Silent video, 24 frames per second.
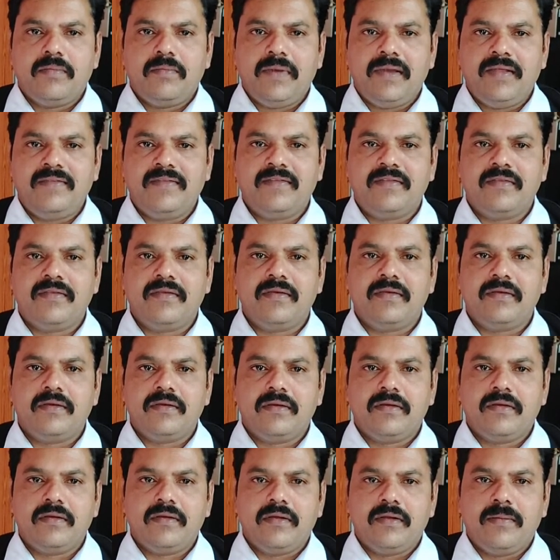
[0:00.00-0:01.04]
means
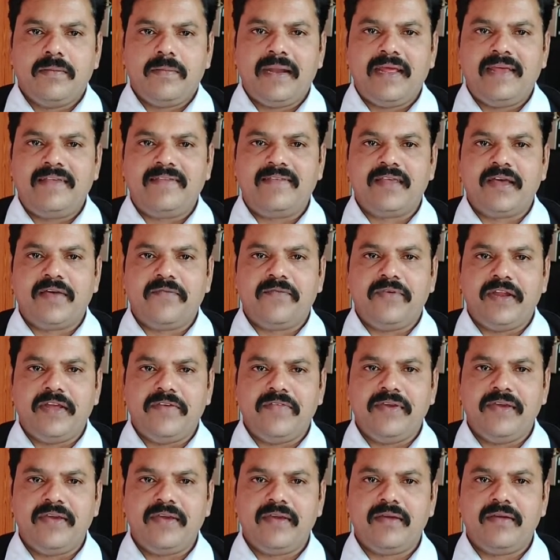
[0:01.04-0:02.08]
place of
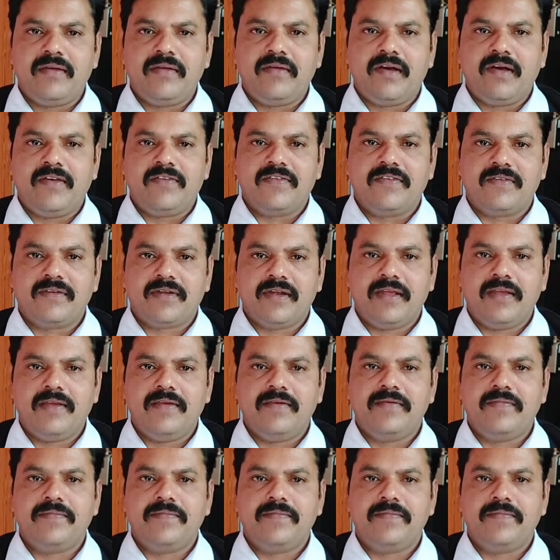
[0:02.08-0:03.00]
living lastly.